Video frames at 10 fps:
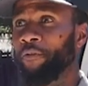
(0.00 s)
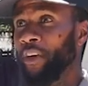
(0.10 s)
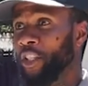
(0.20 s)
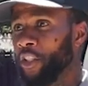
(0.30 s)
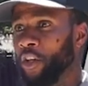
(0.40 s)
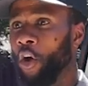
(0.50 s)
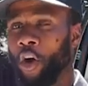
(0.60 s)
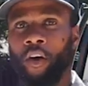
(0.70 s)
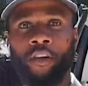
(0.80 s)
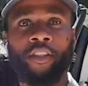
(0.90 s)
gonna finish the
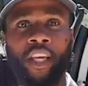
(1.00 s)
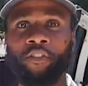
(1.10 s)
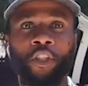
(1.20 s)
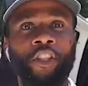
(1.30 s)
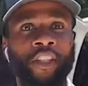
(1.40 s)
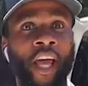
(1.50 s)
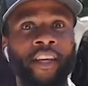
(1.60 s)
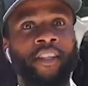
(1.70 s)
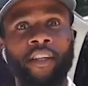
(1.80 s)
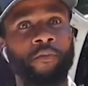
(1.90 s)
car, see if she just
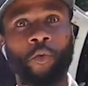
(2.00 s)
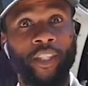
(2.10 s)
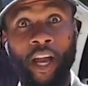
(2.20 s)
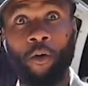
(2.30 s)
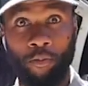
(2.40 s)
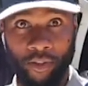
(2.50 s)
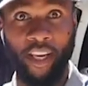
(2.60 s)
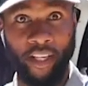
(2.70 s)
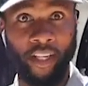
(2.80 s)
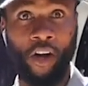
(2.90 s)
likes it without
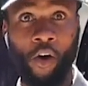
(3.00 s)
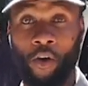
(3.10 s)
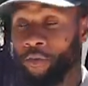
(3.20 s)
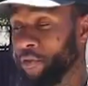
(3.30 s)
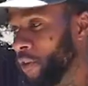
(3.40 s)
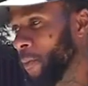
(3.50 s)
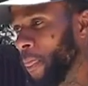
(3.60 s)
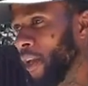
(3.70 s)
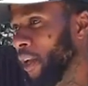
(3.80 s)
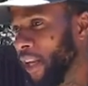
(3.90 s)
taking it off.
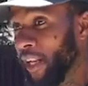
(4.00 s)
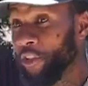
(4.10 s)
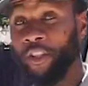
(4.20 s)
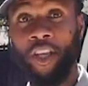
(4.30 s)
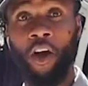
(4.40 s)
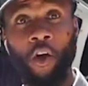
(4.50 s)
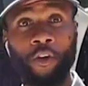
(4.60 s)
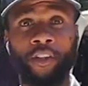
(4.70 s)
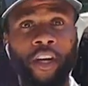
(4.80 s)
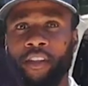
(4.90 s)
And if she's like, oh,
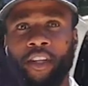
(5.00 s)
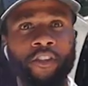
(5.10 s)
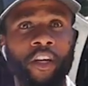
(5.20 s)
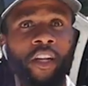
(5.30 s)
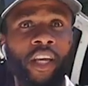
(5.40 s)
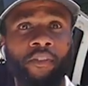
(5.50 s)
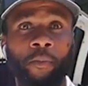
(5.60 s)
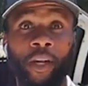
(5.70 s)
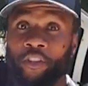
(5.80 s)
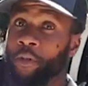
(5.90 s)
it's good, then he's gonna leave
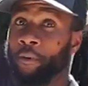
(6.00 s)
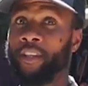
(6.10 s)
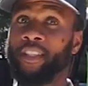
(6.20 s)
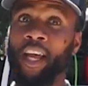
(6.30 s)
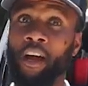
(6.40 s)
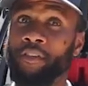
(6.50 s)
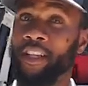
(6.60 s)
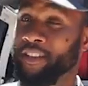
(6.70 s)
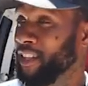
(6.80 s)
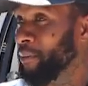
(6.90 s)
it. But if she points it out,
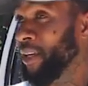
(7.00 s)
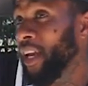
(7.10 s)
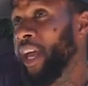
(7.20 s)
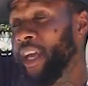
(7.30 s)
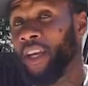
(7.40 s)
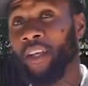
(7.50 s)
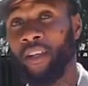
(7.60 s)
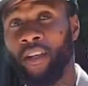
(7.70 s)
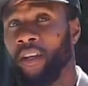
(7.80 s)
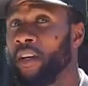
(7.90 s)
then it's gonna be, hey,
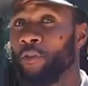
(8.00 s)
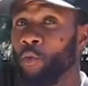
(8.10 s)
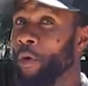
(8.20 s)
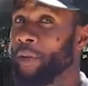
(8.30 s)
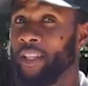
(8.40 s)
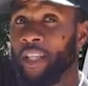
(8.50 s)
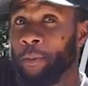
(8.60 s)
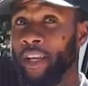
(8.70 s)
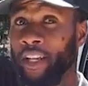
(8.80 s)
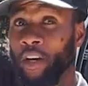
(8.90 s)
you want me to deep
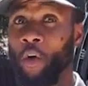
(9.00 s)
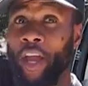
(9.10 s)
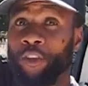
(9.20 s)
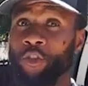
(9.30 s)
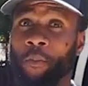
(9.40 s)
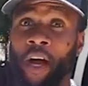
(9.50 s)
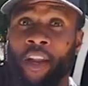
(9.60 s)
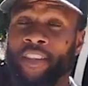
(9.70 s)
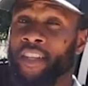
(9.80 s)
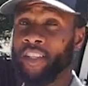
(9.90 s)
clean and go an extra mile?
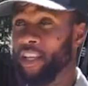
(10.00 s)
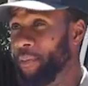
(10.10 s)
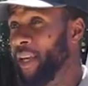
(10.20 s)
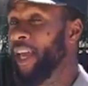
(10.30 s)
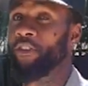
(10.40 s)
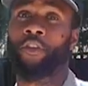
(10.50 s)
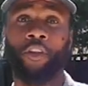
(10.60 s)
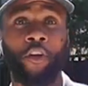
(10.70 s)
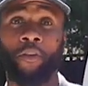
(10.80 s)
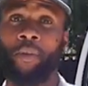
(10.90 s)
That's gonna take me an extra
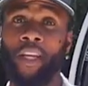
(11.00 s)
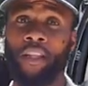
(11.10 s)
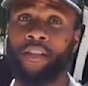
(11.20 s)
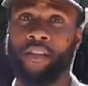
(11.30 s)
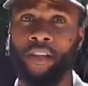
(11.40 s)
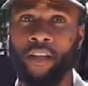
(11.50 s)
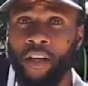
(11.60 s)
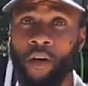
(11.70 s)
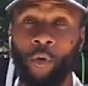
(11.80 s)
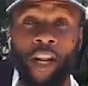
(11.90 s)
30 minutes.
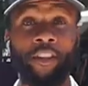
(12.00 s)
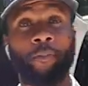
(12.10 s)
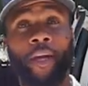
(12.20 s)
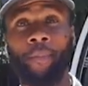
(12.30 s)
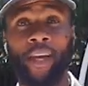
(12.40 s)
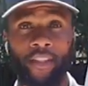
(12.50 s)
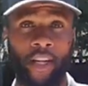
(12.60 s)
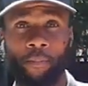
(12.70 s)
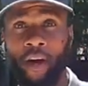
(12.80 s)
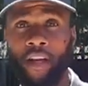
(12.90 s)
We're gonna have to bring it back to
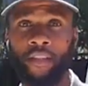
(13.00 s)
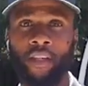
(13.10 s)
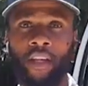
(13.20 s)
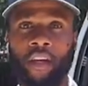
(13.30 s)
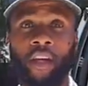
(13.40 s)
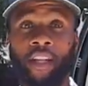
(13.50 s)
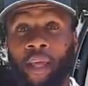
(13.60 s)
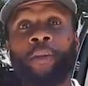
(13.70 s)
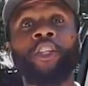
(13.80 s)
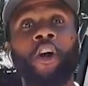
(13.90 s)
that price. And
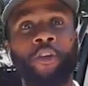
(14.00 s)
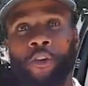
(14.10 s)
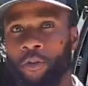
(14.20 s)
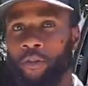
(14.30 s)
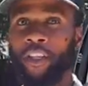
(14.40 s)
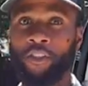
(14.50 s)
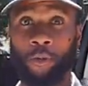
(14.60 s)
let me show you. Then